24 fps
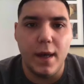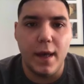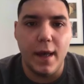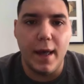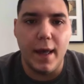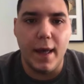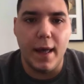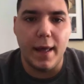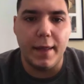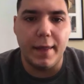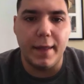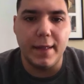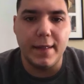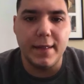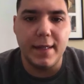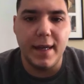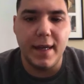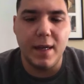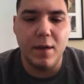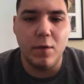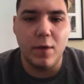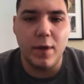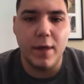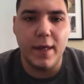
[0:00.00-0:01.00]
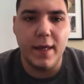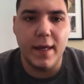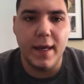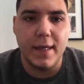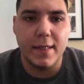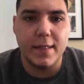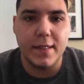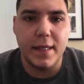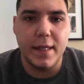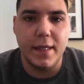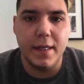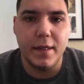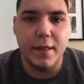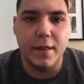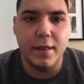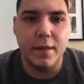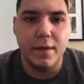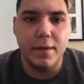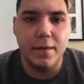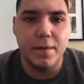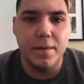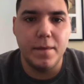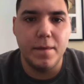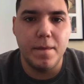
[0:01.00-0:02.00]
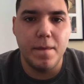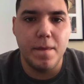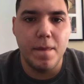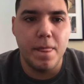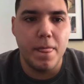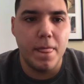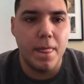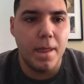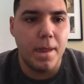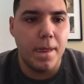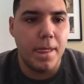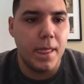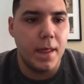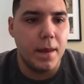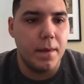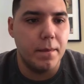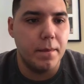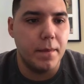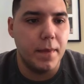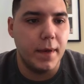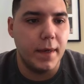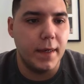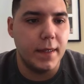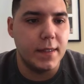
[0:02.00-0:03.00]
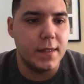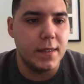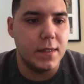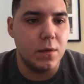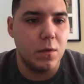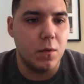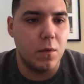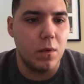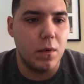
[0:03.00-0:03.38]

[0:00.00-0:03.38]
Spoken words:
And that's kind of what he has here, but it's